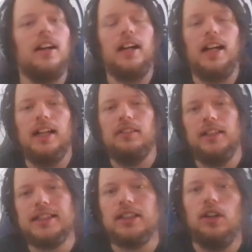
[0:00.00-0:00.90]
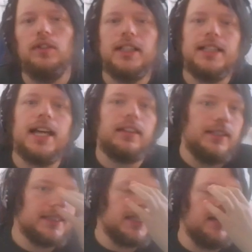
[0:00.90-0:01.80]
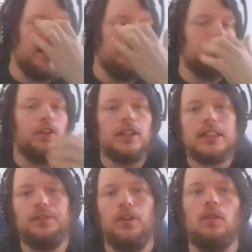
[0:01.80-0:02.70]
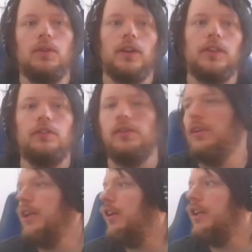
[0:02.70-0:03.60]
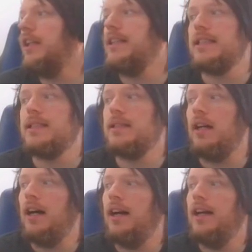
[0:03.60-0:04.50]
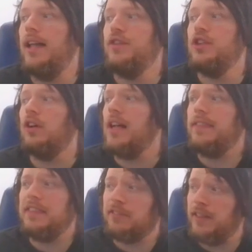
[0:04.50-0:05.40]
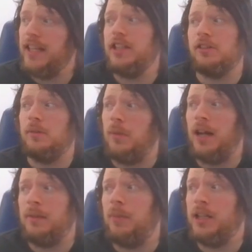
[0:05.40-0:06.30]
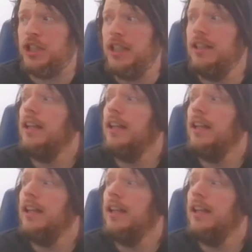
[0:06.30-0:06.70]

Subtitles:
Let's go over the deck list. Alright, first of all, we run 3 Riliona. This is, if you don't have 3 and you're on a budget,